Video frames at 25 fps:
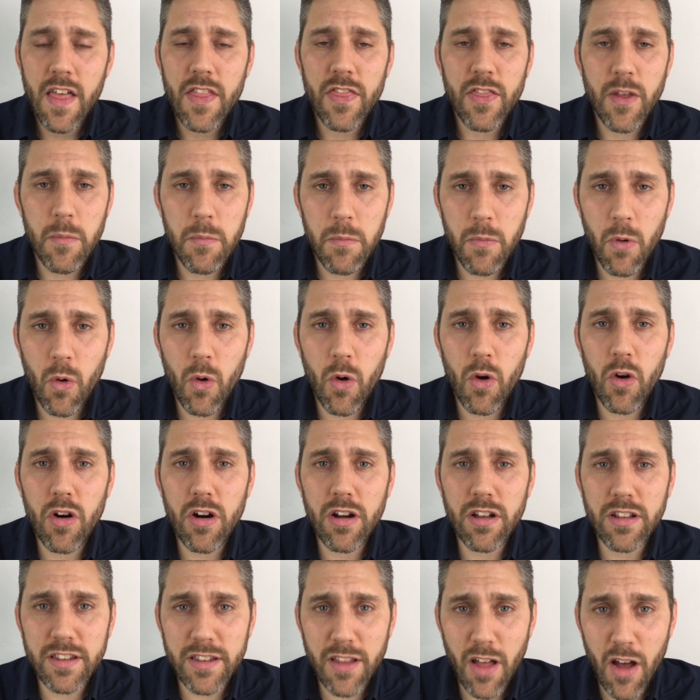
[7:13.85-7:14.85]
The
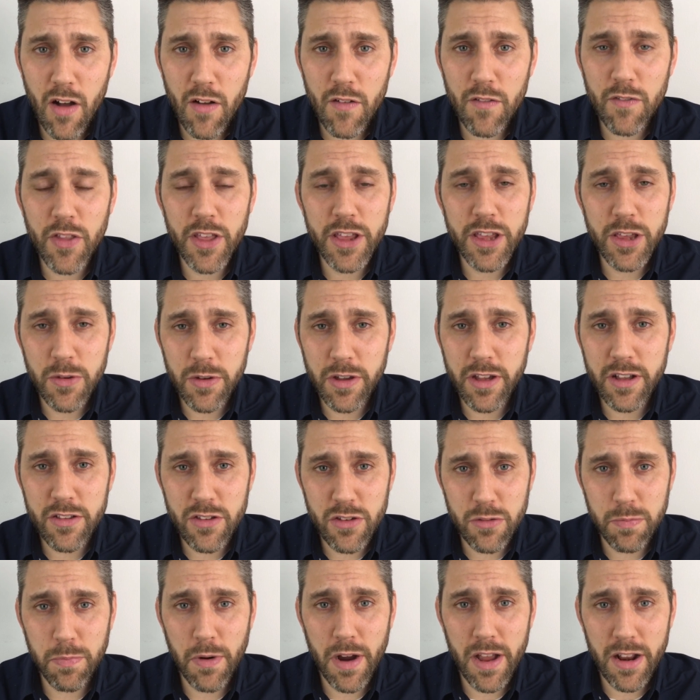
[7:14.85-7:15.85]
more love that you can
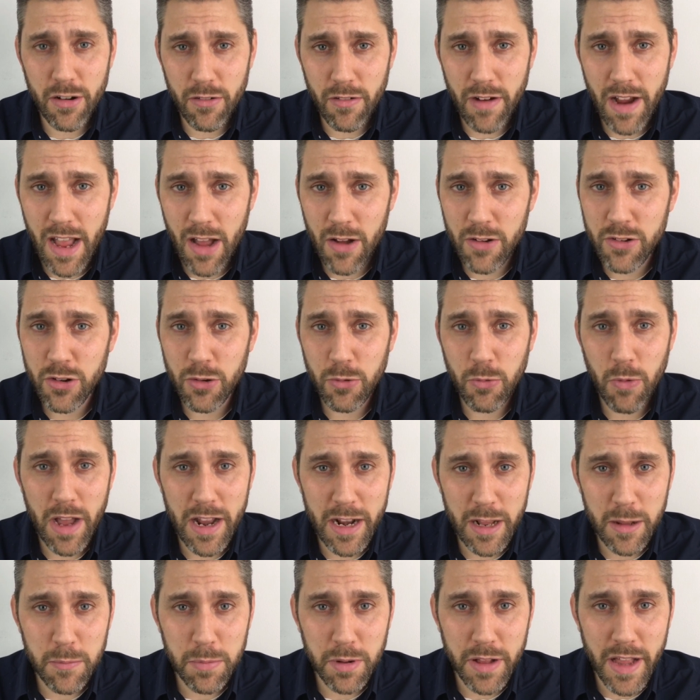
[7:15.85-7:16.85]
spread around to
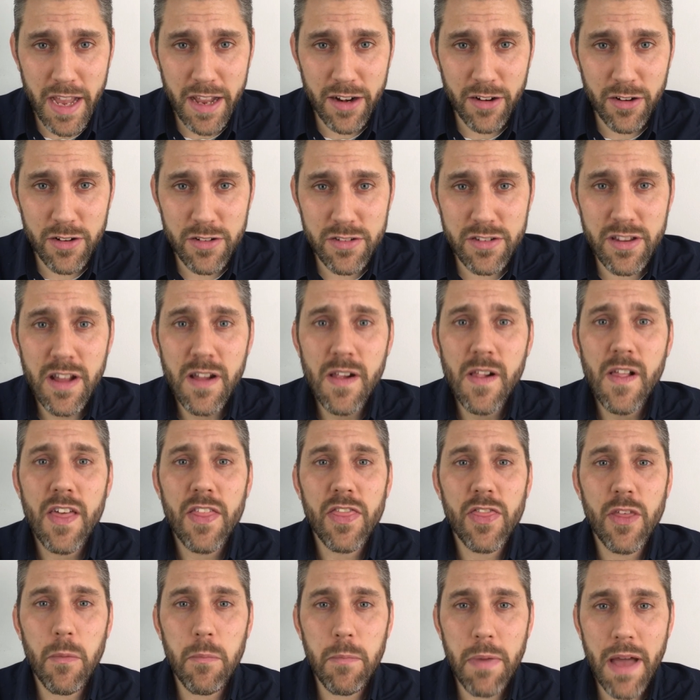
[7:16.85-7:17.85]
wedding planners,
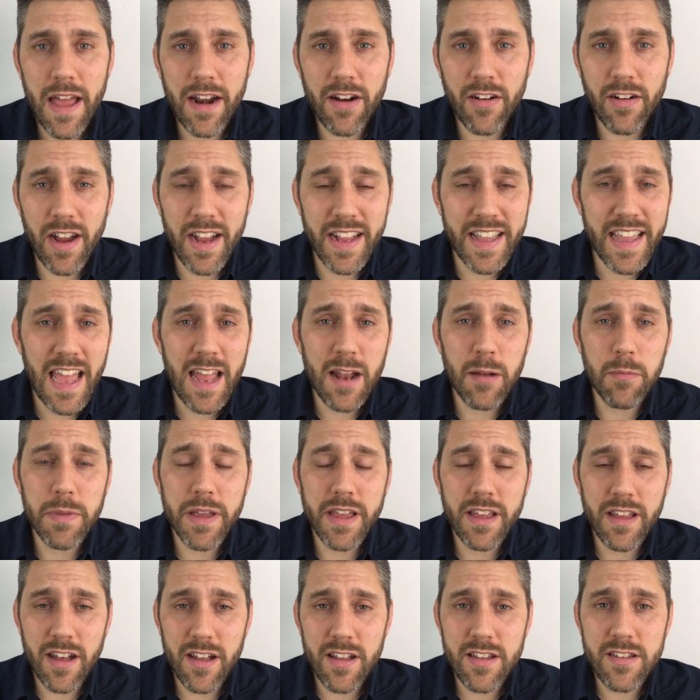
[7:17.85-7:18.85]
the better. Again,
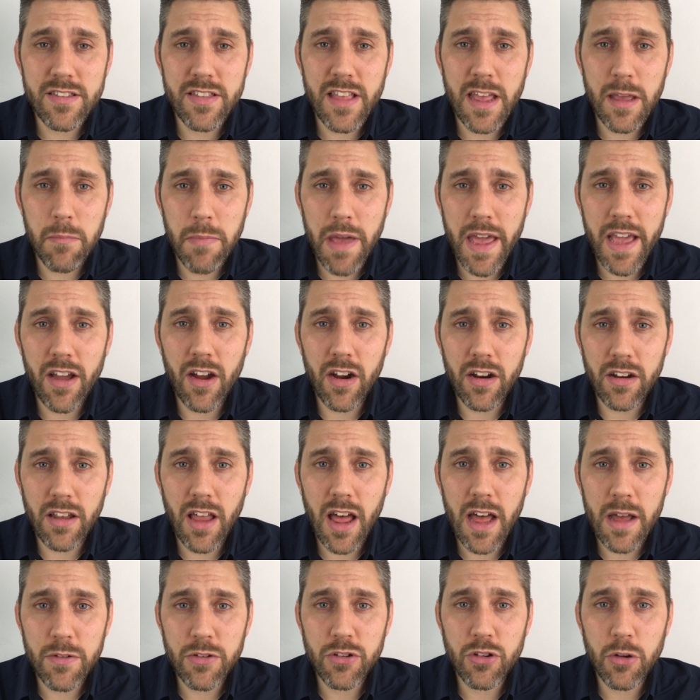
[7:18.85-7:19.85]
because they make our
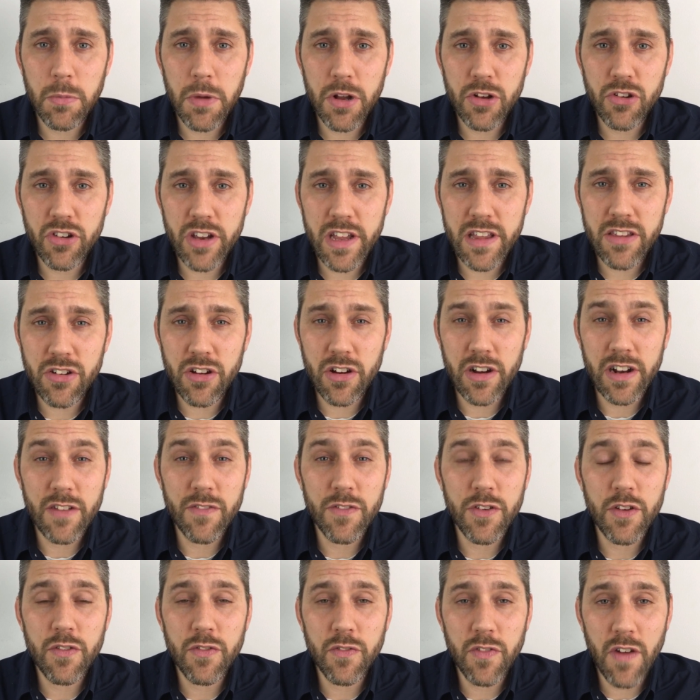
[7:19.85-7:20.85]
lives so much easier. And
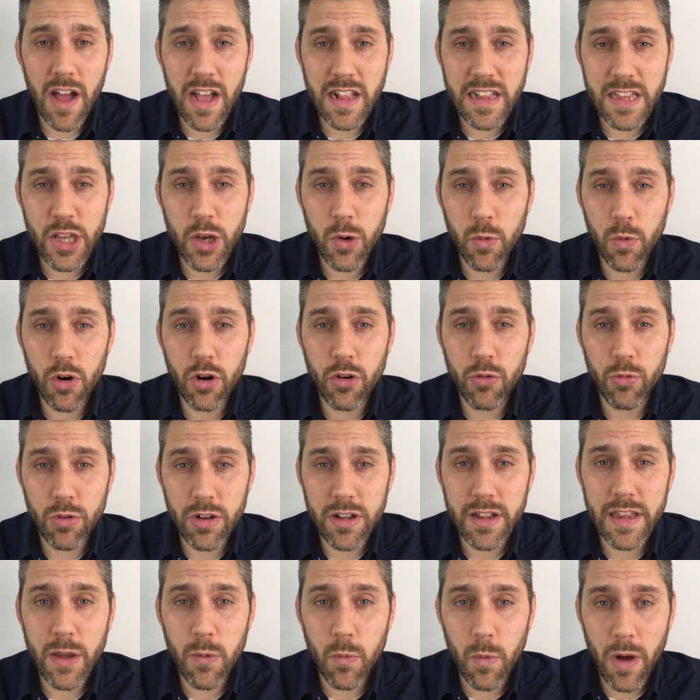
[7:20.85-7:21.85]
if you find that you work
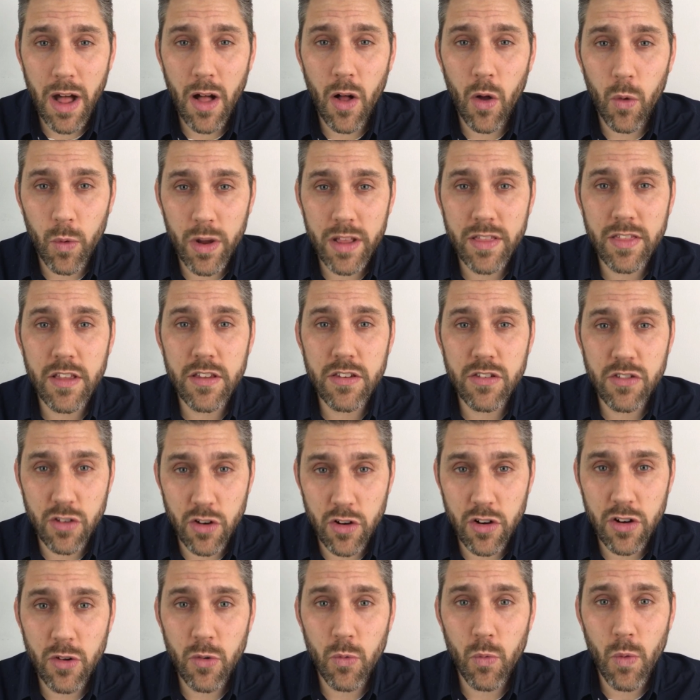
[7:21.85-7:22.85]
really well with a
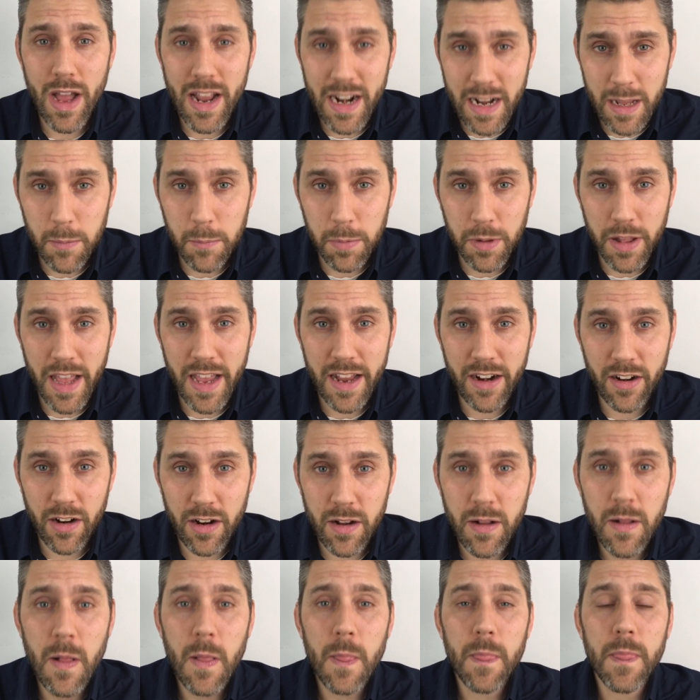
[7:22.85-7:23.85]
certain wedding
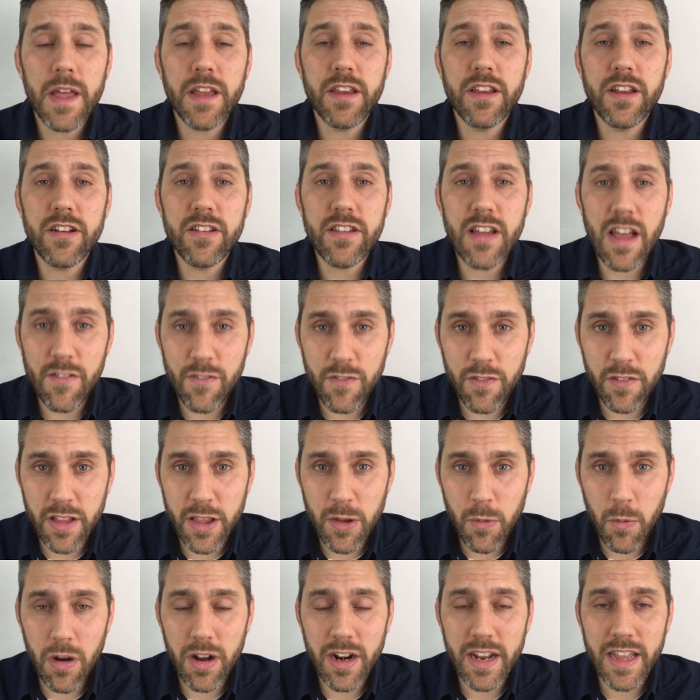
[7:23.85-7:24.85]
planner, then you
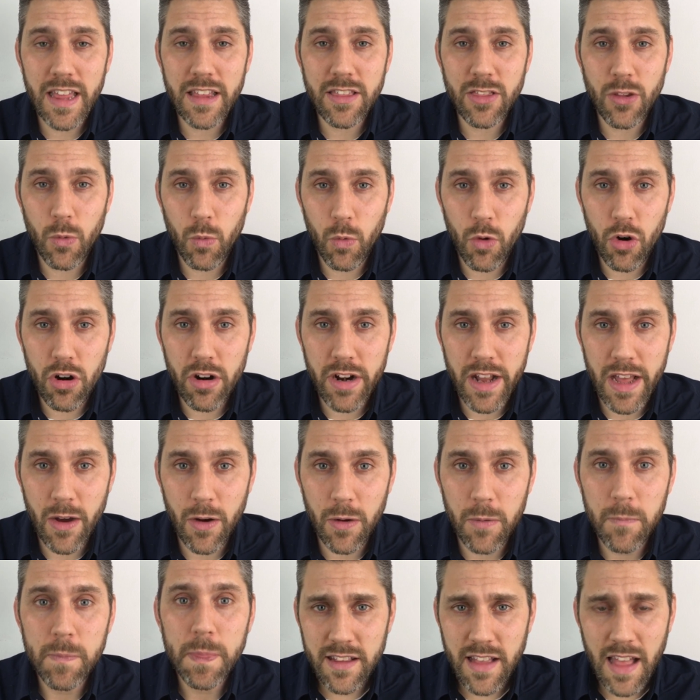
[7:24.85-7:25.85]
definitely want to get the word
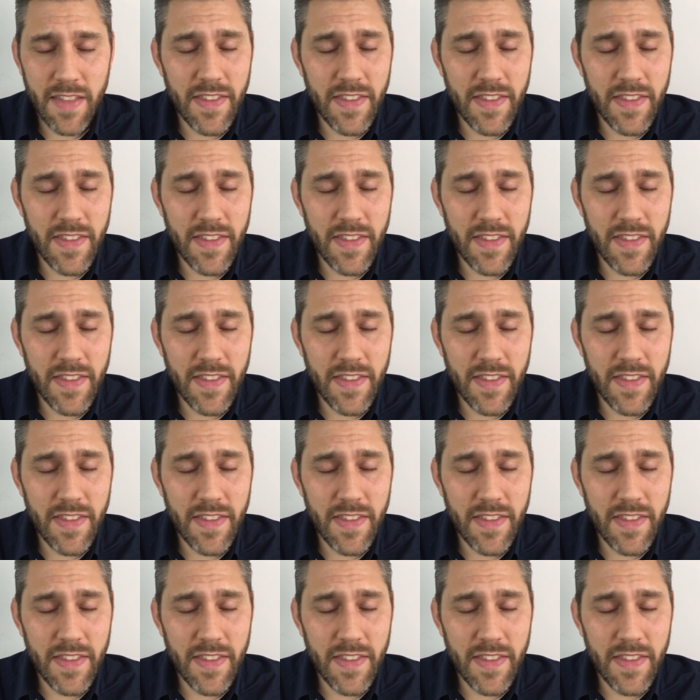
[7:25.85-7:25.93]
out.